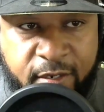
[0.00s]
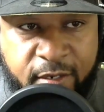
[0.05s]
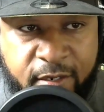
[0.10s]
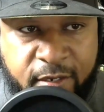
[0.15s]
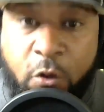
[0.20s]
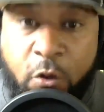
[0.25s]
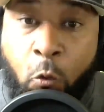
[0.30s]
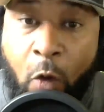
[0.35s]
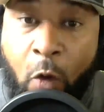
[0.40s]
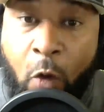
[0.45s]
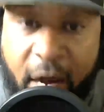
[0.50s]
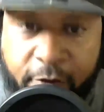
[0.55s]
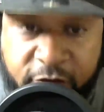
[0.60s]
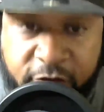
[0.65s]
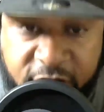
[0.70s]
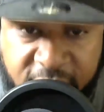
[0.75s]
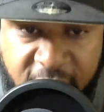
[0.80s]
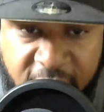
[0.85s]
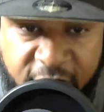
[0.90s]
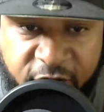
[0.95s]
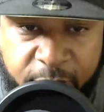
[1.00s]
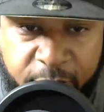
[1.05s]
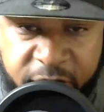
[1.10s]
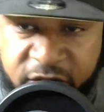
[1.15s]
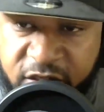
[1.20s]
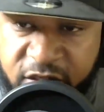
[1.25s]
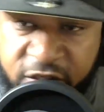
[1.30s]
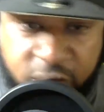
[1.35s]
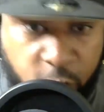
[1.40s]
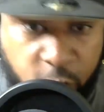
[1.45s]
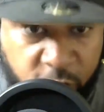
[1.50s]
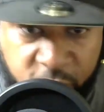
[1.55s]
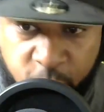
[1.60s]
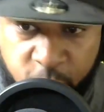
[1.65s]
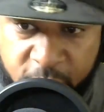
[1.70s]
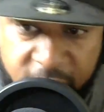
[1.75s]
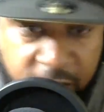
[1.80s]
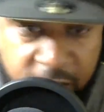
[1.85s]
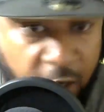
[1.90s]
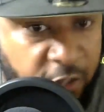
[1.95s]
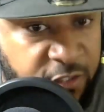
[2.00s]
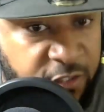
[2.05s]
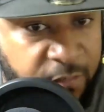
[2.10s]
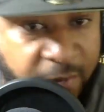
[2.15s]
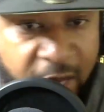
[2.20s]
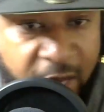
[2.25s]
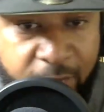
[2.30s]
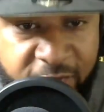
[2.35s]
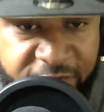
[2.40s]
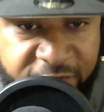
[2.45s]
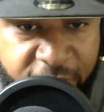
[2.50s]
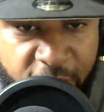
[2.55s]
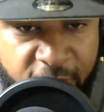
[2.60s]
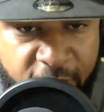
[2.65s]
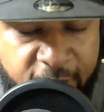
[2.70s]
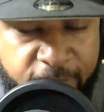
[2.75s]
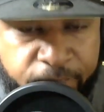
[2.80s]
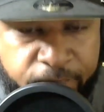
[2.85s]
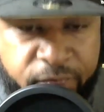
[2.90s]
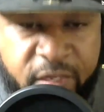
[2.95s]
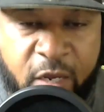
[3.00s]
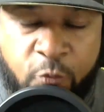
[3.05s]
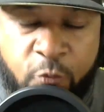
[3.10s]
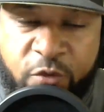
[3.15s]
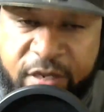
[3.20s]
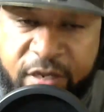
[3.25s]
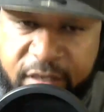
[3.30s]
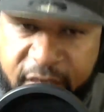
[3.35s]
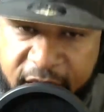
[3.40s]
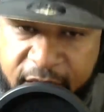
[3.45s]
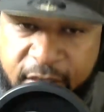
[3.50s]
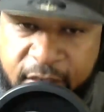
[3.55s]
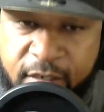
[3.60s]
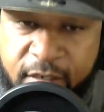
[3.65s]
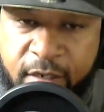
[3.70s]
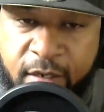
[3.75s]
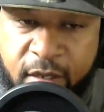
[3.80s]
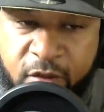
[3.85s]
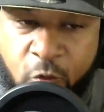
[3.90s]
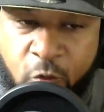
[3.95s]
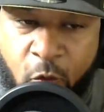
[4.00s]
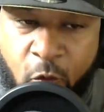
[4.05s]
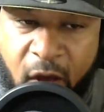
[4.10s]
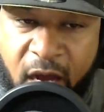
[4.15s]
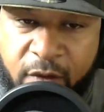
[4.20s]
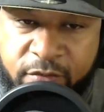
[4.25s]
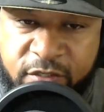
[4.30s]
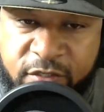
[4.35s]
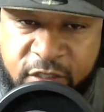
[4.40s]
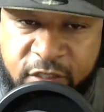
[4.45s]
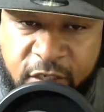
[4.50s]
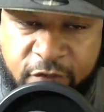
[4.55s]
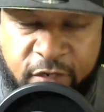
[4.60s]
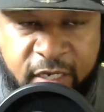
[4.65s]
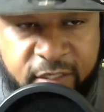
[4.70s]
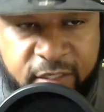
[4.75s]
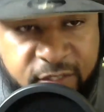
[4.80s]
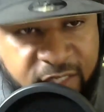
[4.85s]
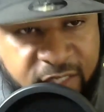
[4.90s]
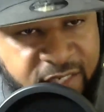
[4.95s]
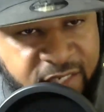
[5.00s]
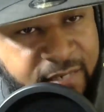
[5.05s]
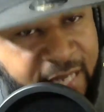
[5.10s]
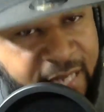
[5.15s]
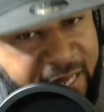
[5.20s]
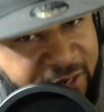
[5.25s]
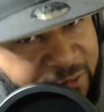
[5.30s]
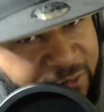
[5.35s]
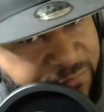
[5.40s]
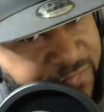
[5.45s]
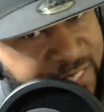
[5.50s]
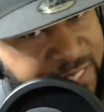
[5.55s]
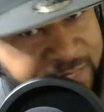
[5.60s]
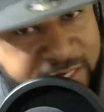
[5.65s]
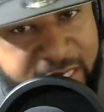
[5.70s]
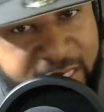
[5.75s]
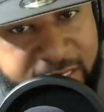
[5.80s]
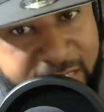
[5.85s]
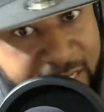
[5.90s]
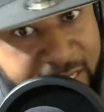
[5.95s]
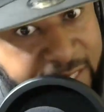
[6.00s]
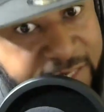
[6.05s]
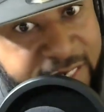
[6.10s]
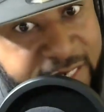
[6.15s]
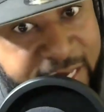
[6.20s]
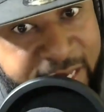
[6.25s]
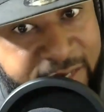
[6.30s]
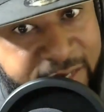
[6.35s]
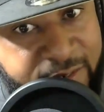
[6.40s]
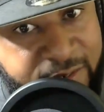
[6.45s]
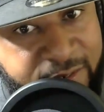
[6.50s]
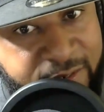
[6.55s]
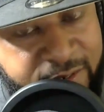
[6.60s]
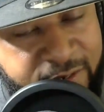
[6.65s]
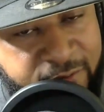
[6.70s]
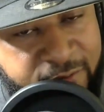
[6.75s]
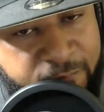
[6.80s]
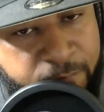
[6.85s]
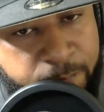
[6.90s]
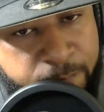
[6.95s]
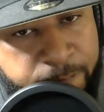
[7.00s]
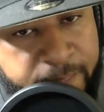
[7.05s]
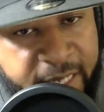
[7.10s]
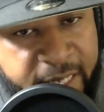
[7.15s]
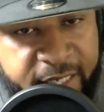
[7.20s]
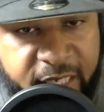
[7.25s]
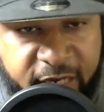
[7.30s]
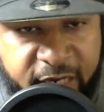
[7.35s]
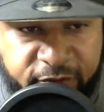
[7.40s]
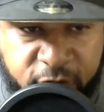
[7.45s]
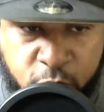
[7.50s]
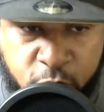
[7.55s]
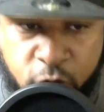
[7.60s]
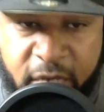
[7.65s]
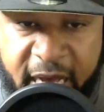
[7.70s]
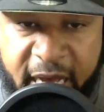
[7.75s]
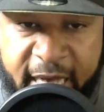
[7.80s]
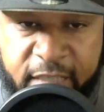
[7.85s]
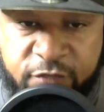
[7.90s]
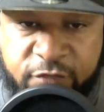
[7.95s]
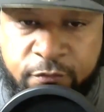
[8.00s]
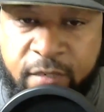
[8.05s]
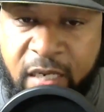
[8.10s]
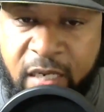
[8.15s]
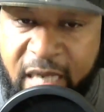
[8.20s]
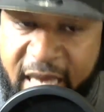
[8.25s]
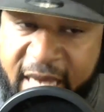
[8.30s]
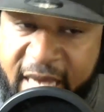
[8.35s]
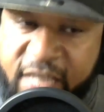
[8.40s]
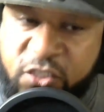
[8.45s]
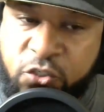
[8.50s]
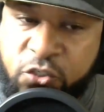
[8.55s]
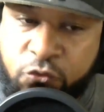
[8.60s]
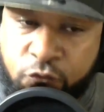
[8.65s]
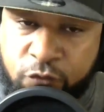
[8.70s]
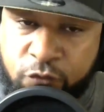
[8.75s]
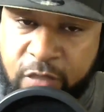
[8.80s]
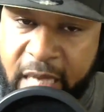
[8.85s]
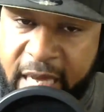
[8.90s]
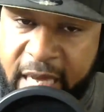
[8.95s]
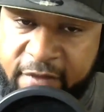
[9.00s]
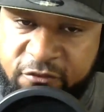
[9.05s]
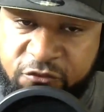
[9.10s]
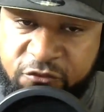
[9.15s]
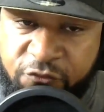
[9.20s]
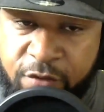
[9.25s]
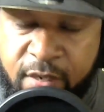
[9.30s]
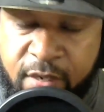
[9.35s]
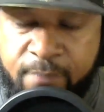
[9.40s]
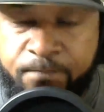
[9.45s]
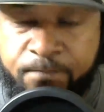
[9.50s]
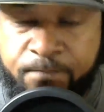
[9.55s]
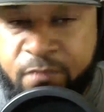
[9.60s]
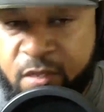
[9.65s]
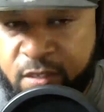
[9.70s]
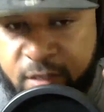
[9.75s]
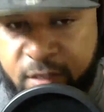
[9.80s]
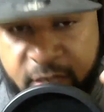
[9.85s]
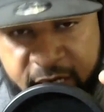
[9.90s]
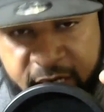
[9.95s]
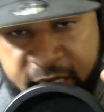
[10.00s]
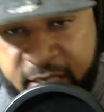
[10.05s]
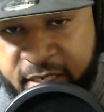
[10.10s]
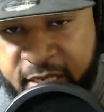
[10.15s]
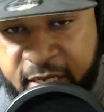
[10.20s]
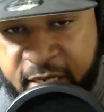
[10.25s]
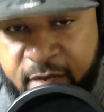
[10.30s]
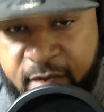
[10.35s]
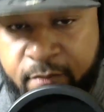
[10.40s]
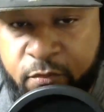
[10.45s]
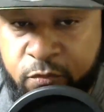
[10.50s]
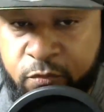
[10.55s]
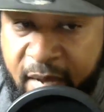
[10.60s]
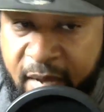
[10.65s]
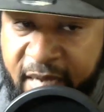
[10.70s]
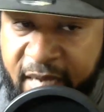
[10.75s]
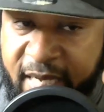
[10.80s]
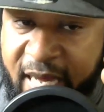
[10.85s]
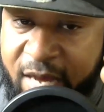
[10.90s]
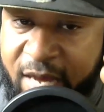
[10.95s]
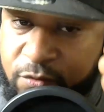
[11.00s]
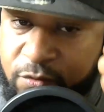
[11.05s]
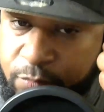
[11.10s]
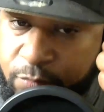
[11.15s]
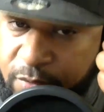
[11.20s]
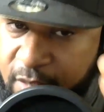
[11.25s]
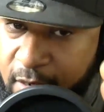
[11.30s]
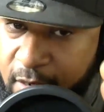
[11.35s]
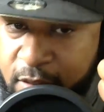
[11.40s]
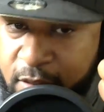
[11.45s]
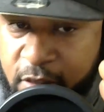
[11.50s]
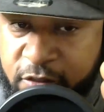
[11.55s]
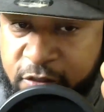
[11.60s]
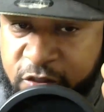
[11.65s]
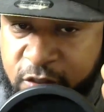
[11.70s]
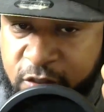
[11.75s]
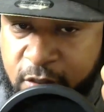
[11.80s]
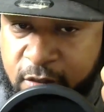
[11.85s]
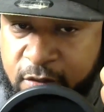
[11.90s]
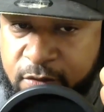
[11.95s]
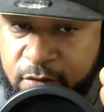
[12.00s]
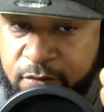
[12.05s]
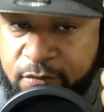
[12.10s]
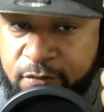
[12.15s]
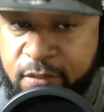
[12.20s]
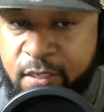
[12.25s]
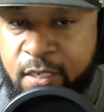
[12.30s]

The wide receiver position, which we talked about before, that we needed another wide receiver. And I said, I don't think they're done yet. And I gave two guys from the last live stream. You didn't get them, but my guy was Pierre Garçon,